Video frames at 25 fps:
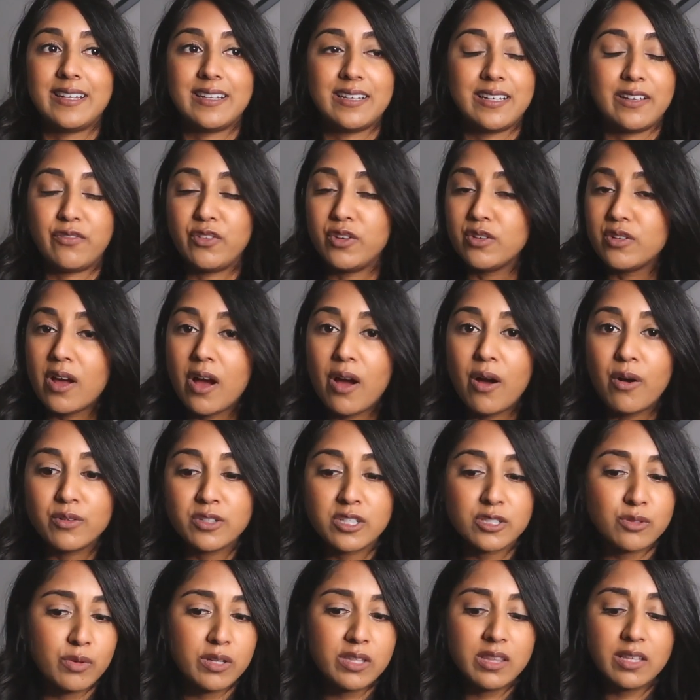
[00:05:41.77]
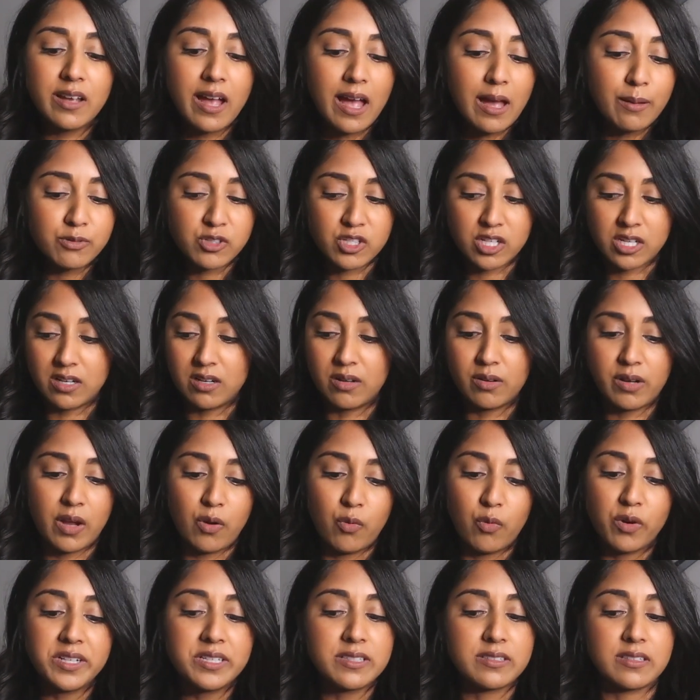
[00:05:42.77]
If you don't, just read the caption. Okay,
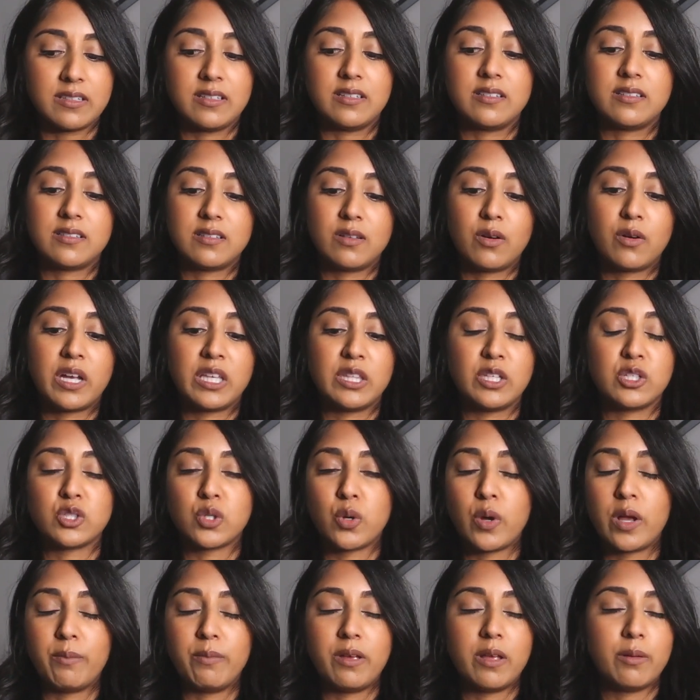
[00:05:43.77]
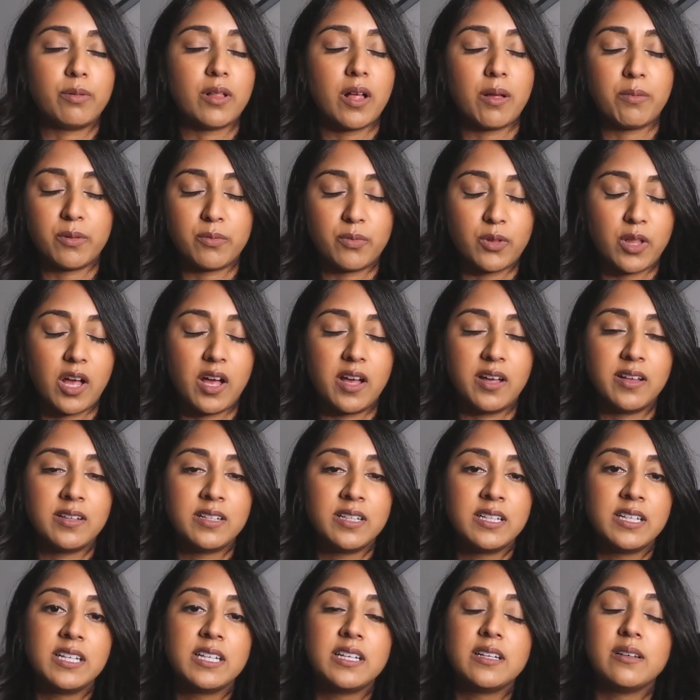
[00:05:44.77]
what is this? Okay, they're showing me blah, blah, blah.
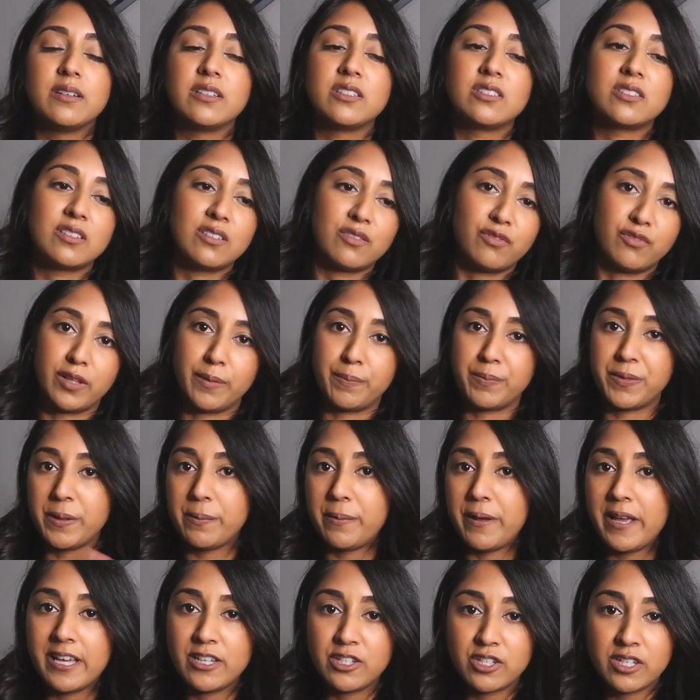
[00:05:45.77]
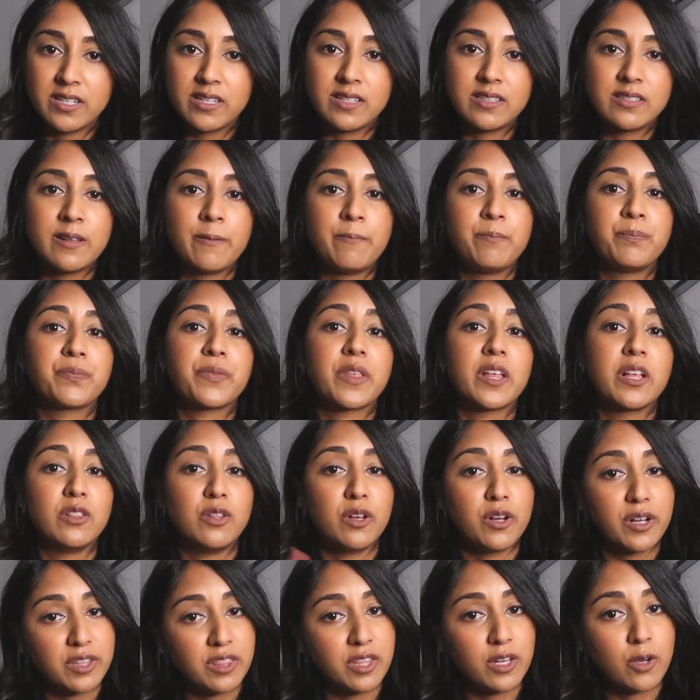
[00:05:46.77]
So flip the pages,
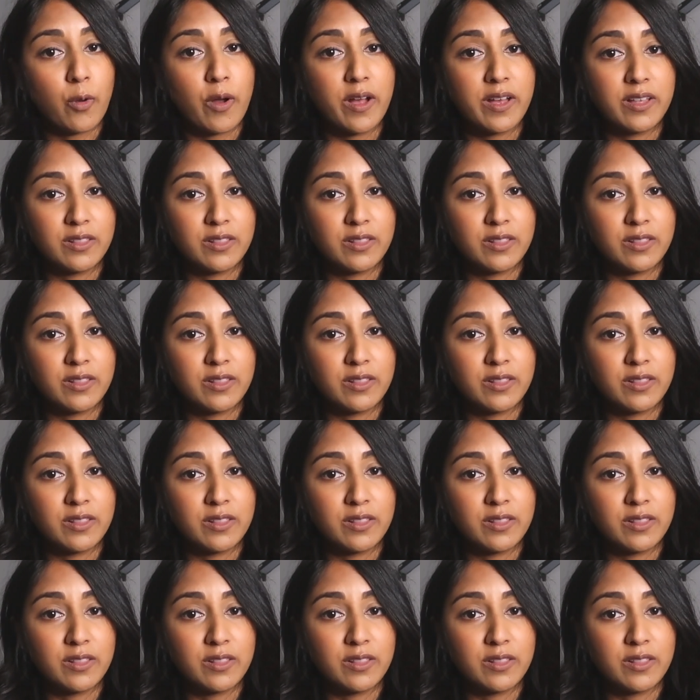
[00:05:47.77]
look at the